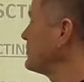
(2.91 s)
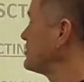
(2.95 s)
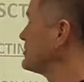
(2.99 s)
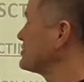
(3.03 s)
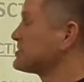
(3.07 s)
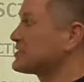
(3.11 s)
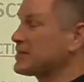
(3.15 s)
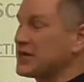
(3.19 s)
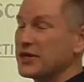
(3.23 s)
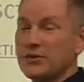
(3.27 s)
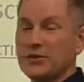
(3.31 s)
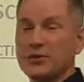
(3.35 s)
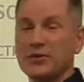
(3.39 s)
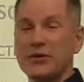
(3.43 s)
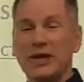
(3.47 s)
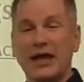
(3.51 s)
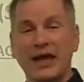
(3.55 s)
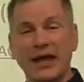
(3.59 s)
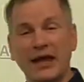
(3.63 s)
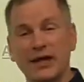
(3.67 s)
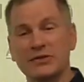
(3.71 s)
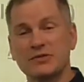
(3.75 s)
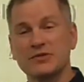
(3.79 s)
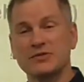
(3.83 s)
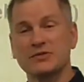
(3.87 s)
the skilled
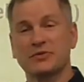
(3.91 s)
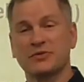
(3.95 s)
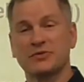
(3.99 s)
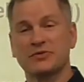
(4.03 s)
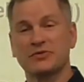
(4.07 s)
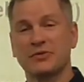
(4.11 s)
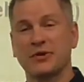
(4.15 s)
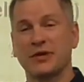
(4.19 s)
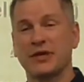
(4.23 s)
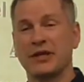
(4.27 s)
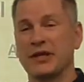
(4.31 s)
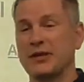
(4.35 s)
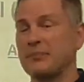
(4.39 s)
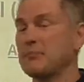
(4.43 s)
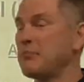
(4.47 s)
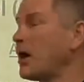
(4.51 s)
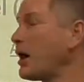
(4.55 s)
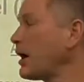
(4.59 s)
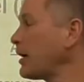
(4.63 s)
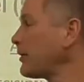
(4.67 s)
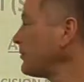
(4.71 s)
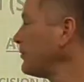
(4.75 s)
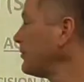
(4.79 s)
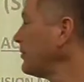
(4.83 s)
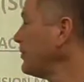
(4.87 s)
counselor training
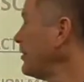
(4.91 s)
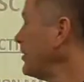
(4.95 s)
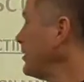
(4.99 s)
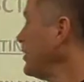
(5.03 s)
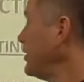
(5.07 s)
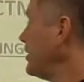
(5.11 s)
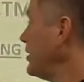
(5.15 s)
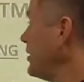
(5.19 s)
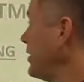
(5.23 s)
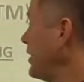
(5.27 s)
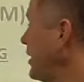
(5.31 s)
model,